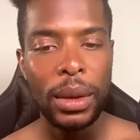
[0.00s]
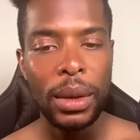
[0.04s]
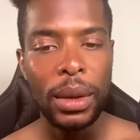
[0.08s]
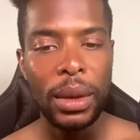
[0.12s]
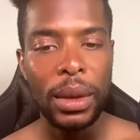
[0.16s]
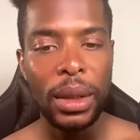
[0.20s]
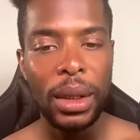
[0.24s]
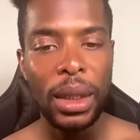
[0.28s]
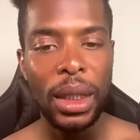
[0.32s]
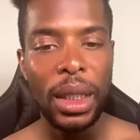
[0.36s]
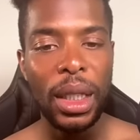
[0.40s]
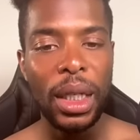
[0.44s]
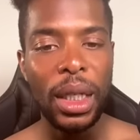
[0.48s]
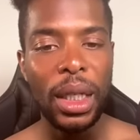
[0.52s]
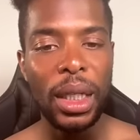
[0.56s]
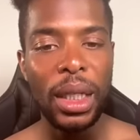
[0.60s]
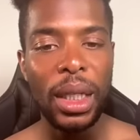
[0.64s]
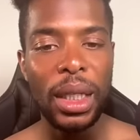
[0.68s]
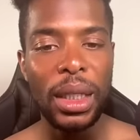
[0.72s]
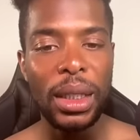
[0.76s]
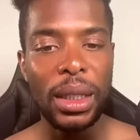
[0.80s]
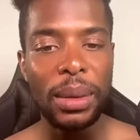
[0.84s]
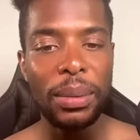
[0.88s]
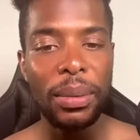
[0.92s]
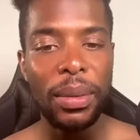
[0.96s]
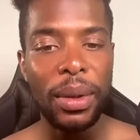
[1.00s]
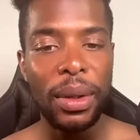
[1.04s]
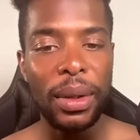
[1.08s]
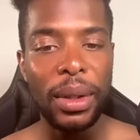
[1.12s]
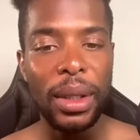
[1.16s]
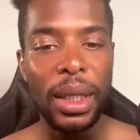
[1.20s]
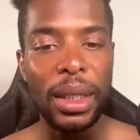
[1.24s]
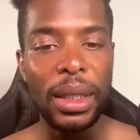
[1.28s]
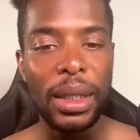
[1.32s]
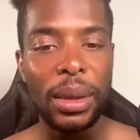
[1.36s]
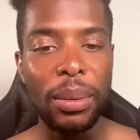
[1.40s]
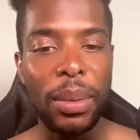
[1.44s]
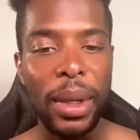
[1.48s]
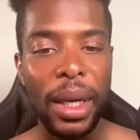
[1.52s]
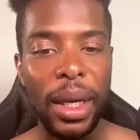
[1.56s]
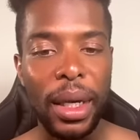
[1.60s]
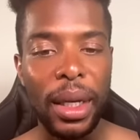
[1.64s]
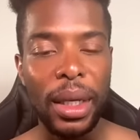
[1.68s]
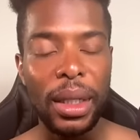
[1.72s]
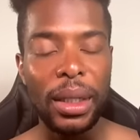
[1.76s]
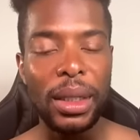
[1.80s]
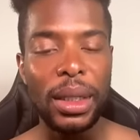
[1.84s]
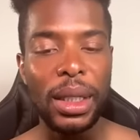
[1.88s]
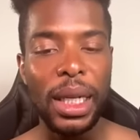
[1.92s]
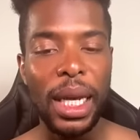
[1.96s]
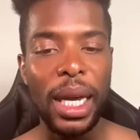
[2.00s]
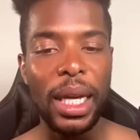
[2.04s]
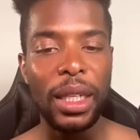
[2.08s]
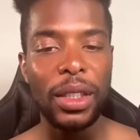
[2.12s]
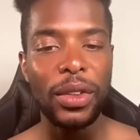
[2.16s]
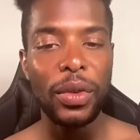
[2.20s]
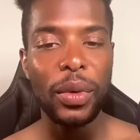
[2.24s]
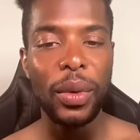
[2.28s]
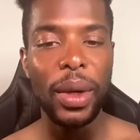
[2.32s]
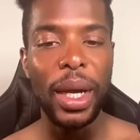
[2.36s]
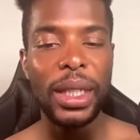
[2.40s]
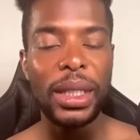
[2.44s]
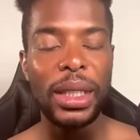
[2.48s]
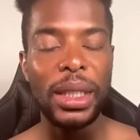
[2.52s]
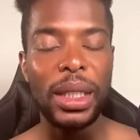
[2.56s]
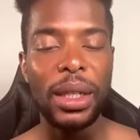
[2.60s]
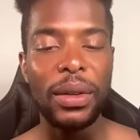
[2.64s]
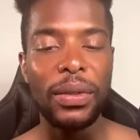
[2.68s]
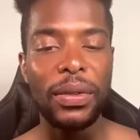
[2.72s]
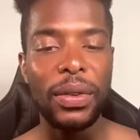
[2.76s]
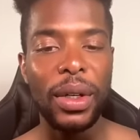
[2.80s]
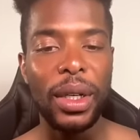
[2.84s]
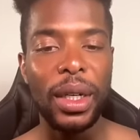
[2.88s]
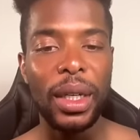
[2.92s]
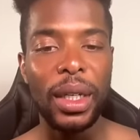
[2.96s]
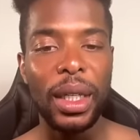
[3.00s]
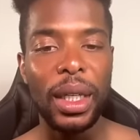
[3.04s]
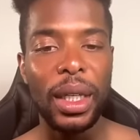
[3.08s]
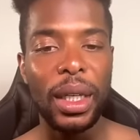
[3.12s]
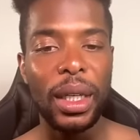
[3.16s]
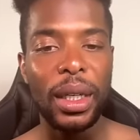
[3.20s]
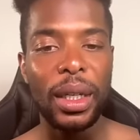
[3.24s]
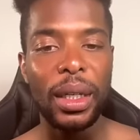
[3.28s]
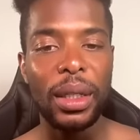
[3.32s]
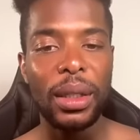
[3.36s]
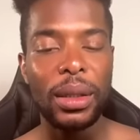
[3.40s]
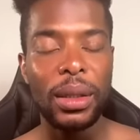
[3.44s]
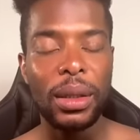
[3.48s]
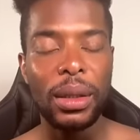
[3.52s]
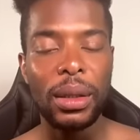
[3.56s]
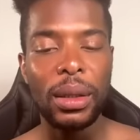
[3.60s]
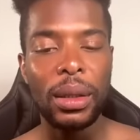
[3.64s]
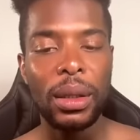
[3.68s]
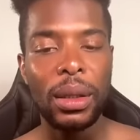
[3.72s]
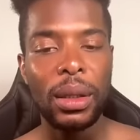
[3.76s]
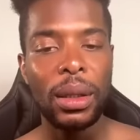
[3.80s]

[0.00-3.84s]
Shein doesn't doesn't make her size for her. I said for her kids.